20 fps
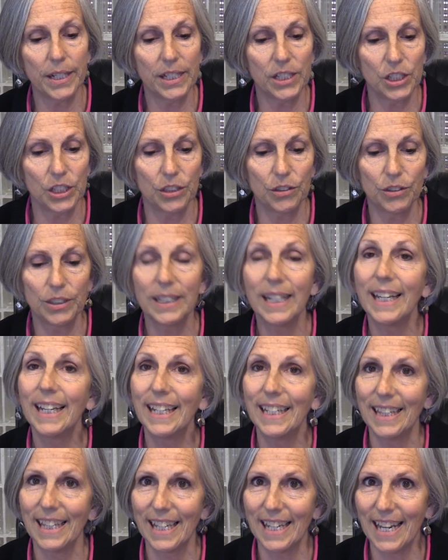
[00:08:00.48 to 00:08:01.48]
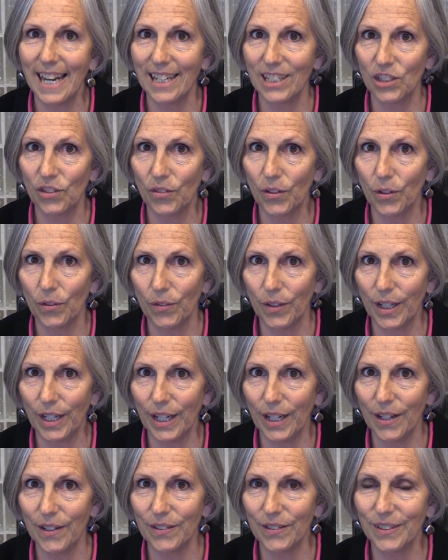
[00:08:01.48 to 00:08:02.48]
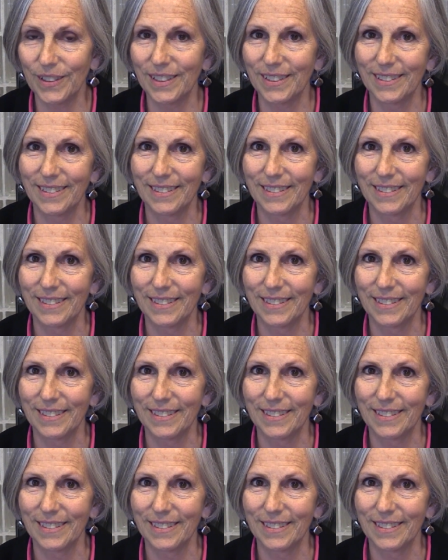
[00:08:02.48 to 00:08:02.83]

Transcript: issues in the next few videos.